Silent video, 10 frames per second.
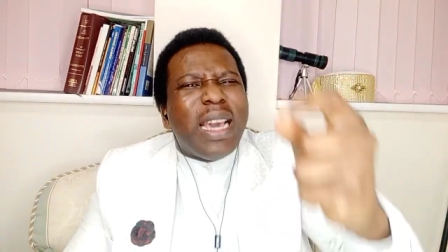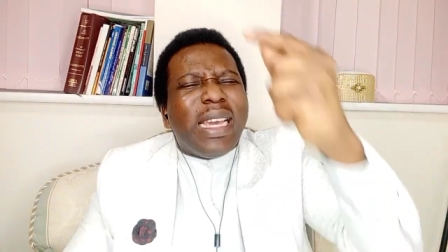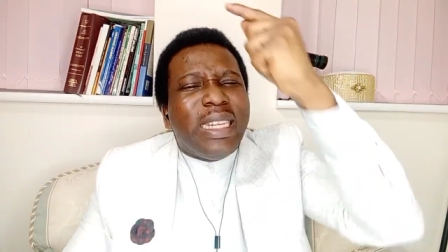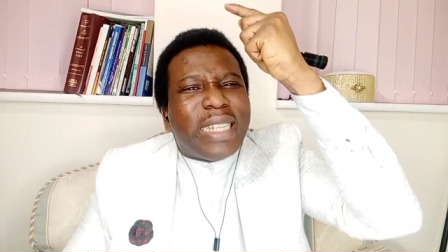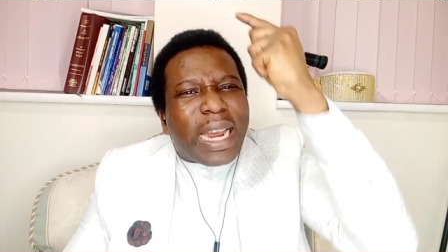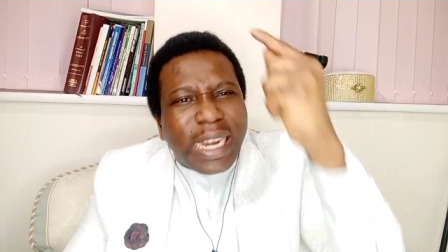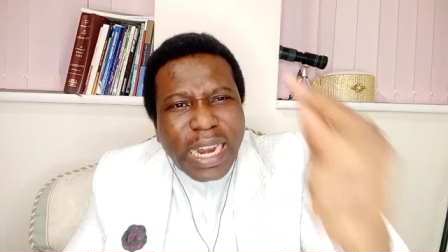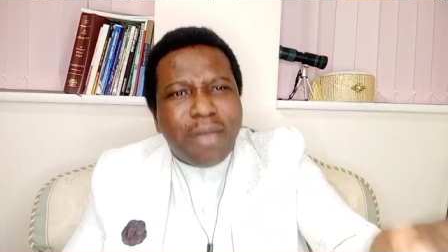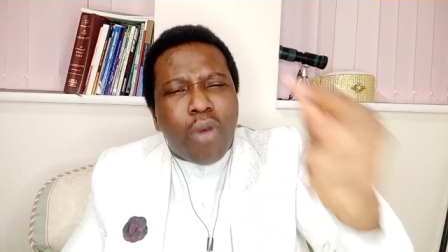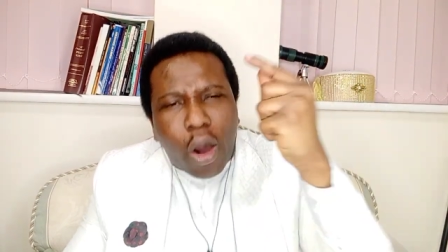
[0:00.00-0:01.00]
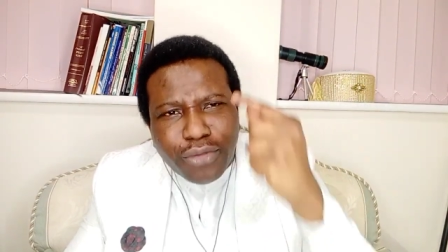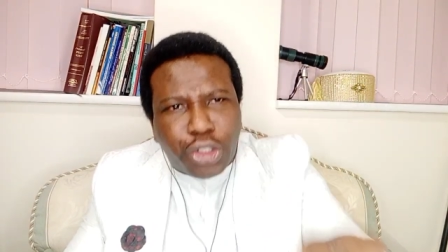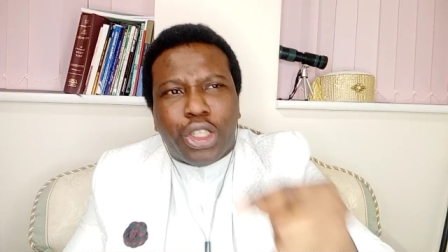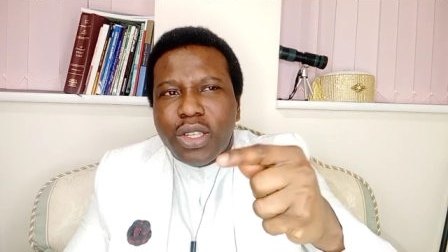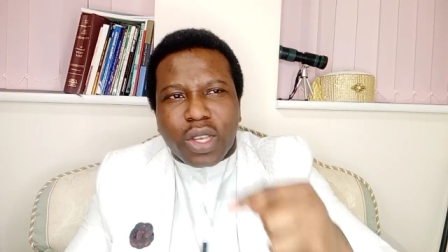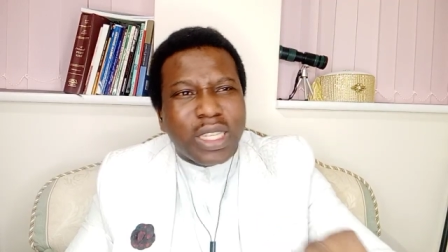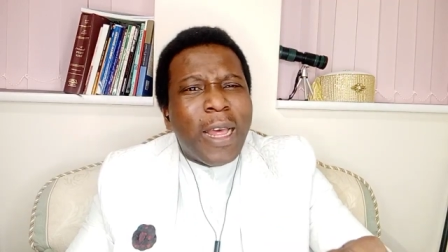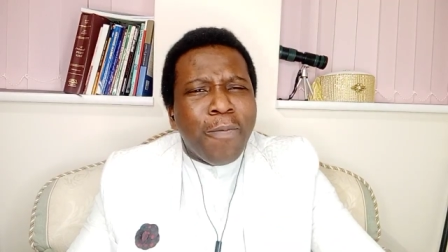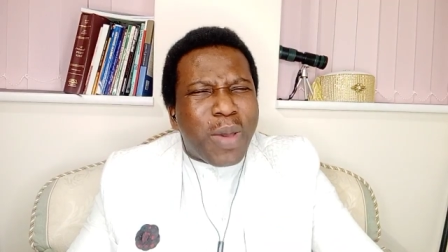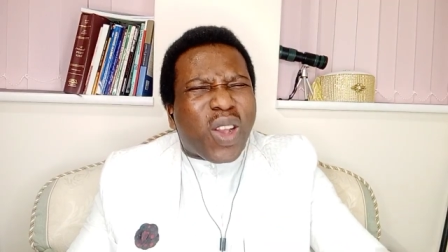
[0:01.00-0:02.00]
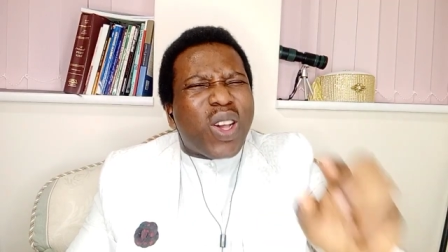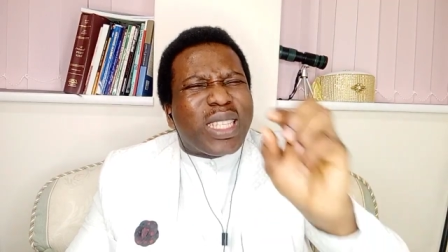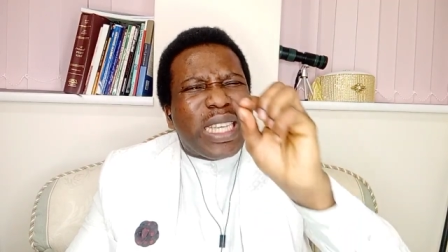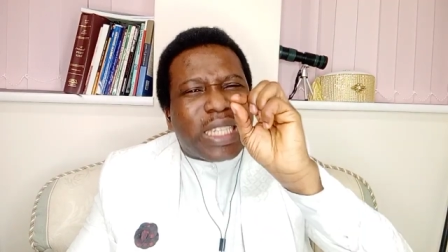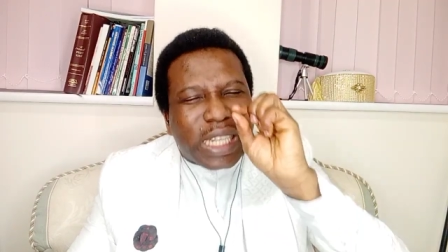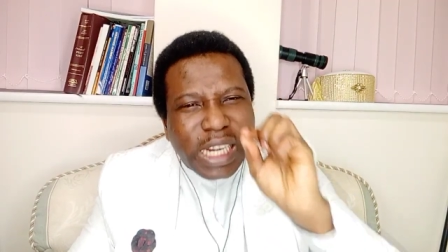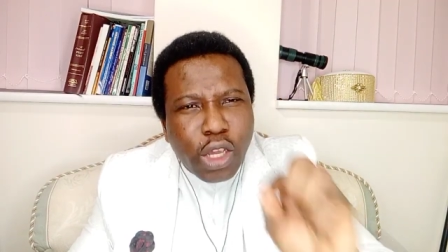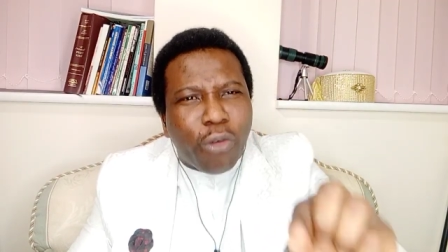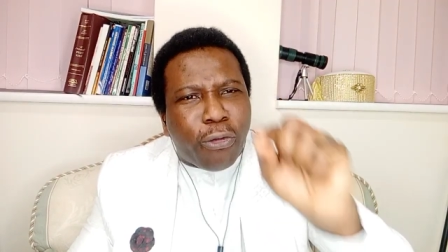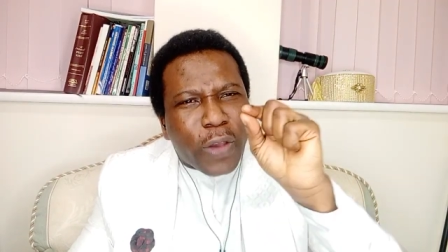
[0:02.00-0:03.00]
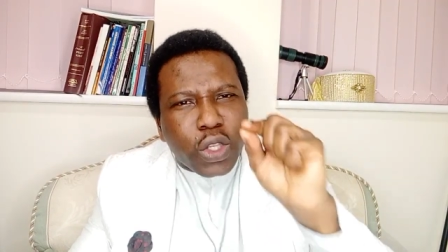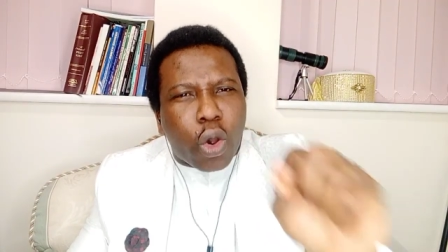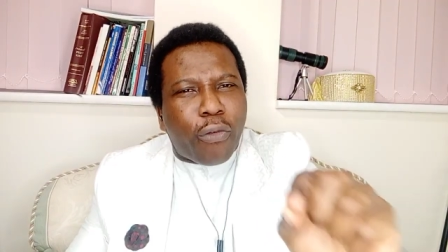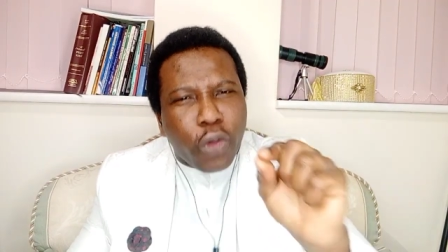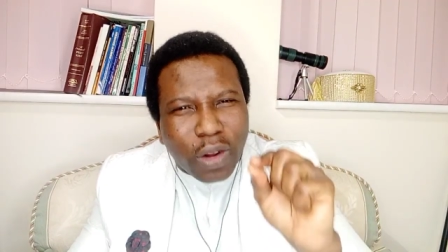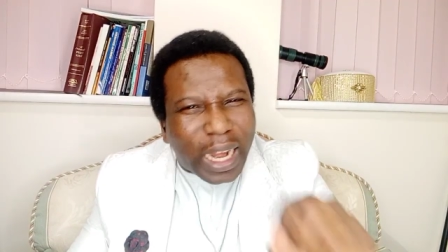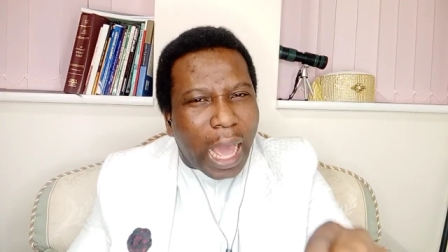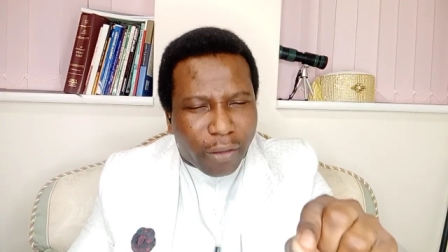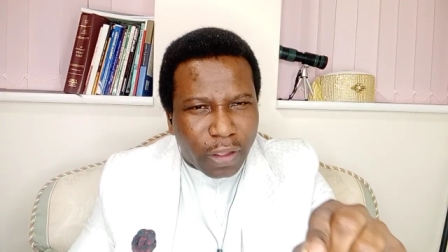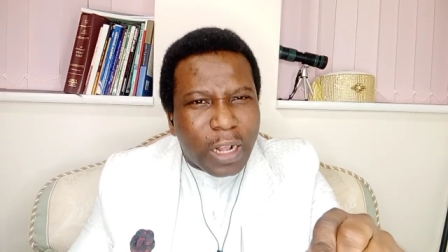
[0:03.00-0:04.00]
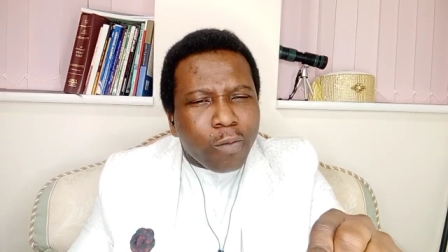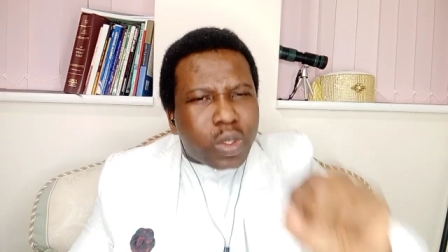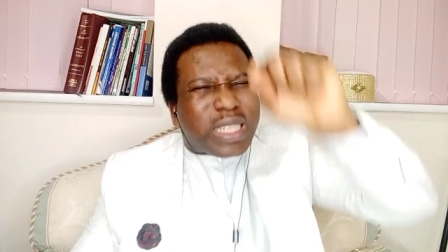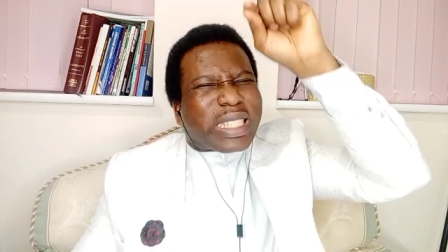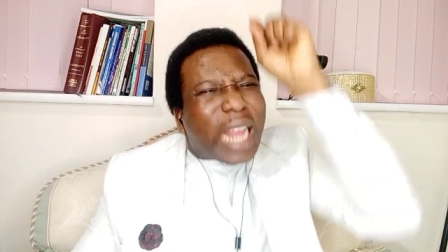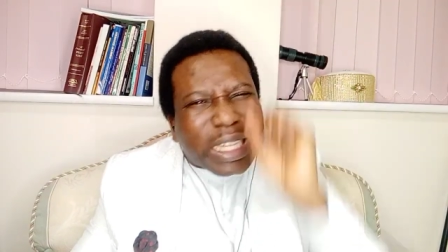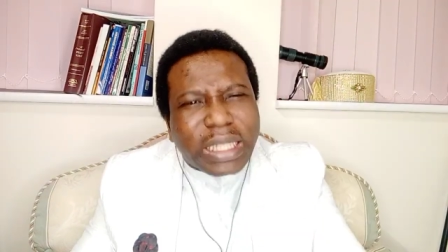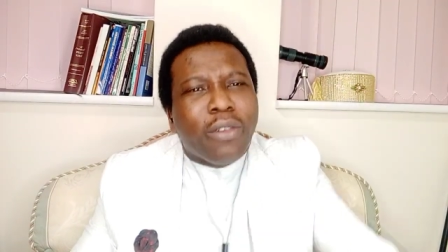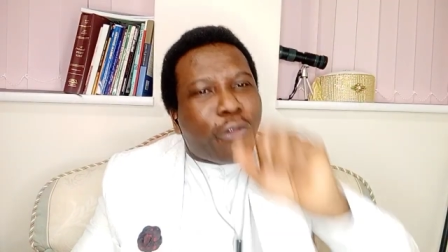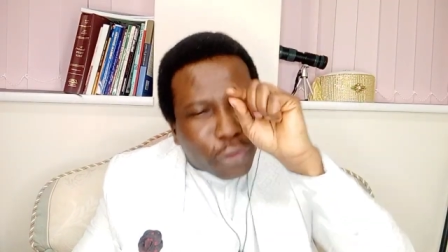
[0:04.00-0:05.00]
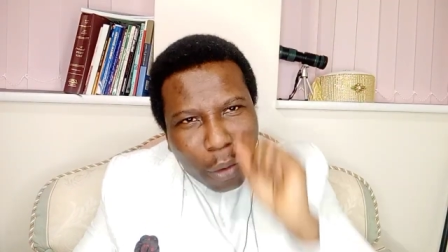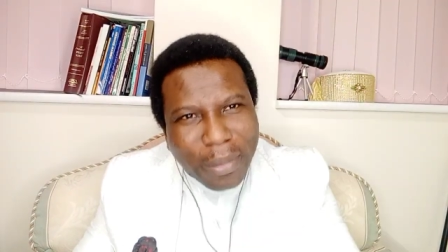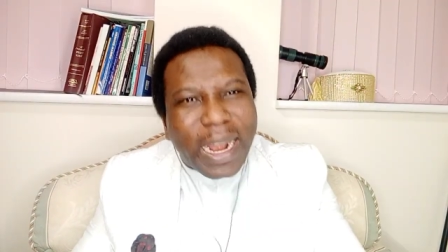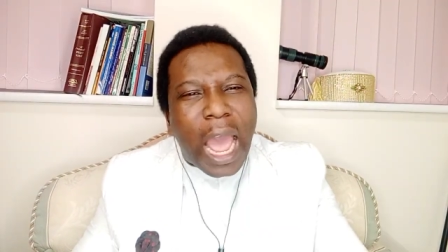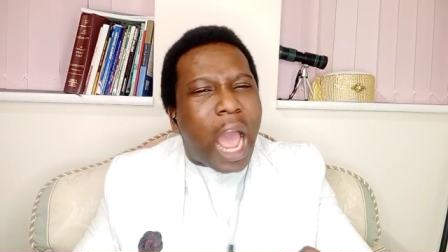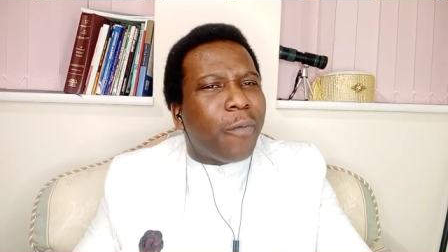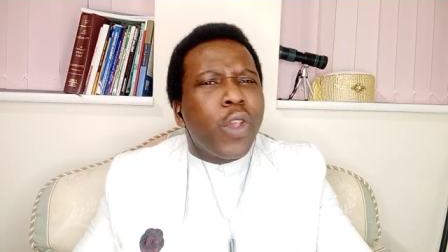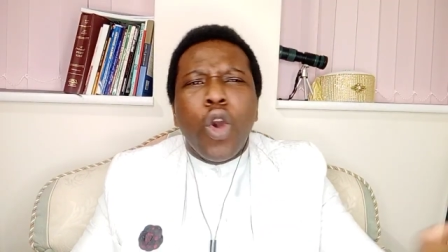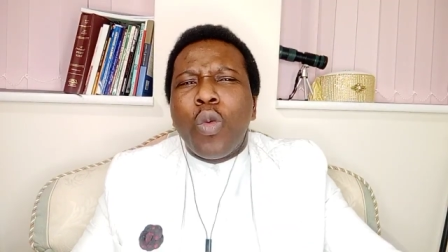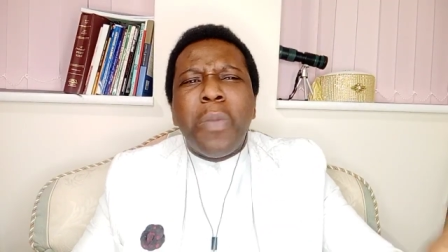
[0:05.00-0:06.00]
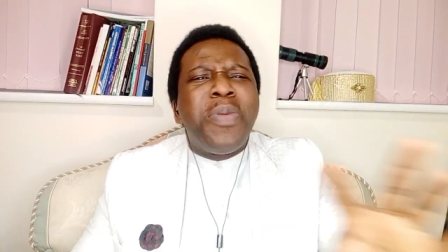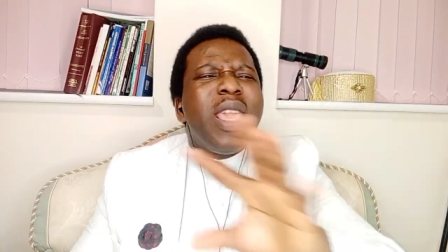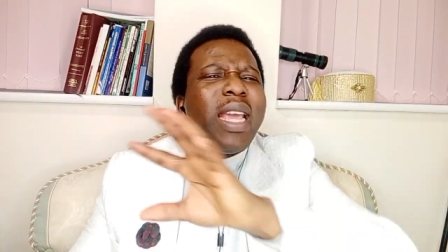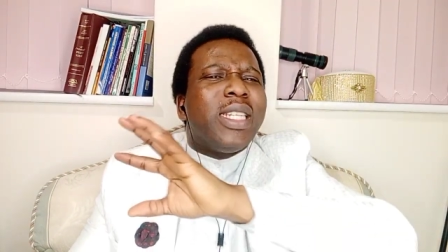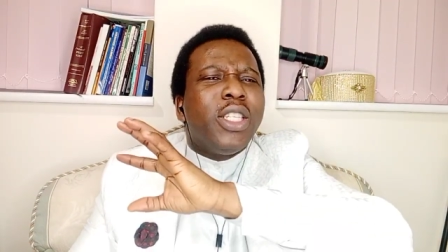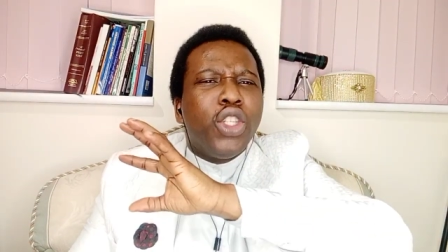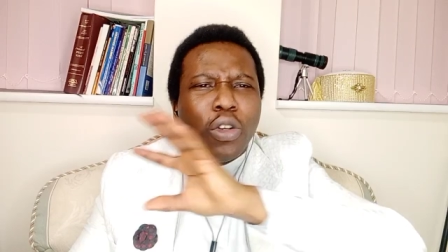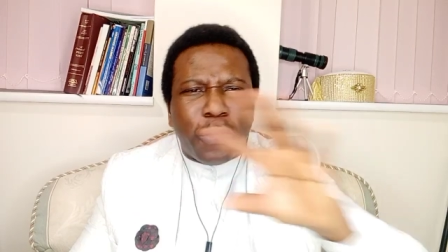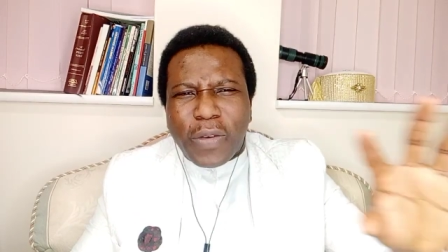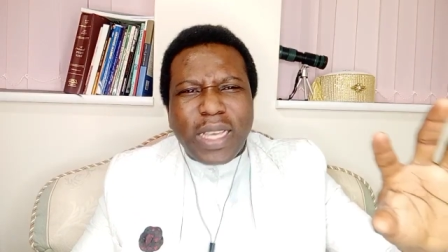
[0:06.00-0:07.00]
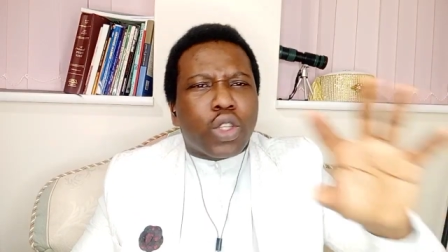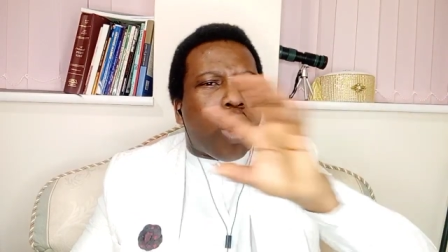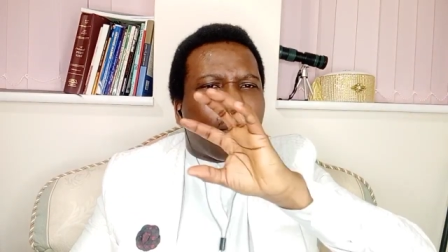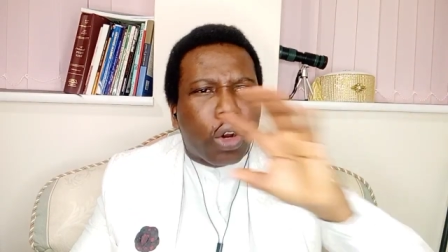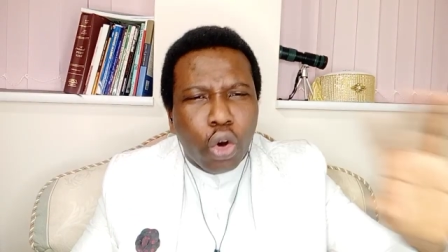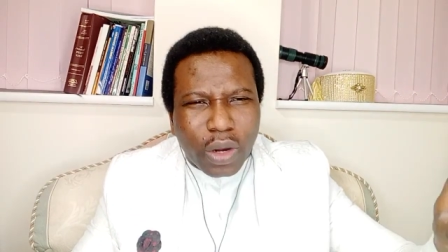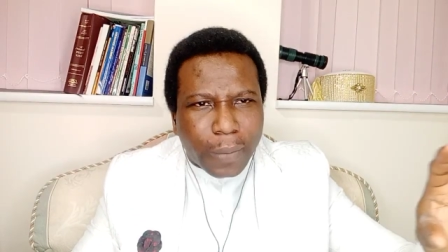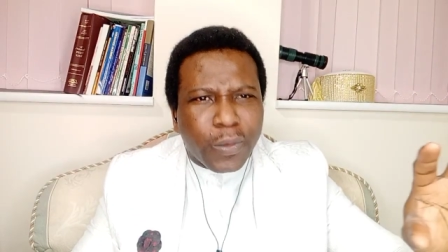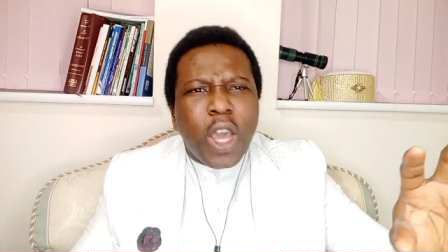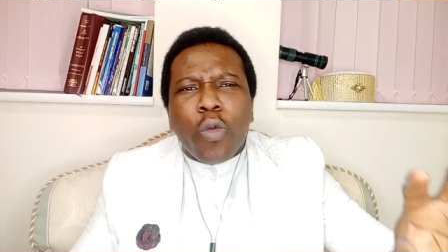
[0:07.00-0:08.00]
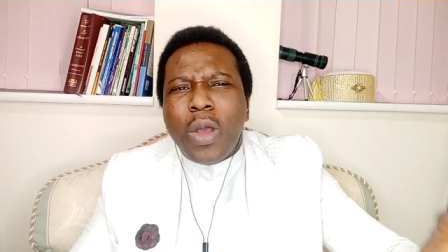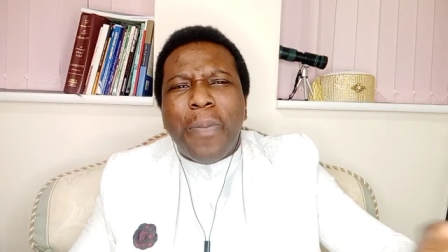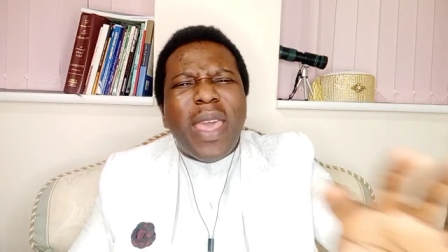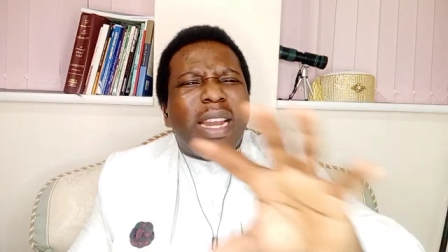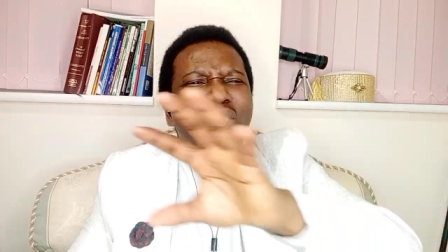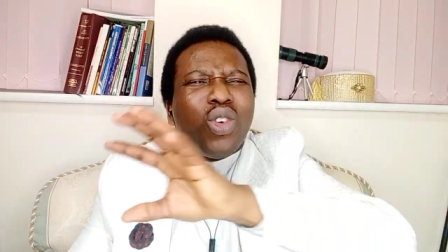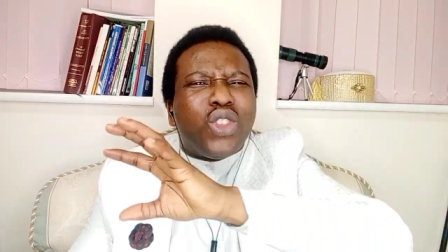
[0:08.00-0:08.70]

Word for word: in the name of Jesus because this new phase of your life, starting from now, will be a new phase of glory, will be a new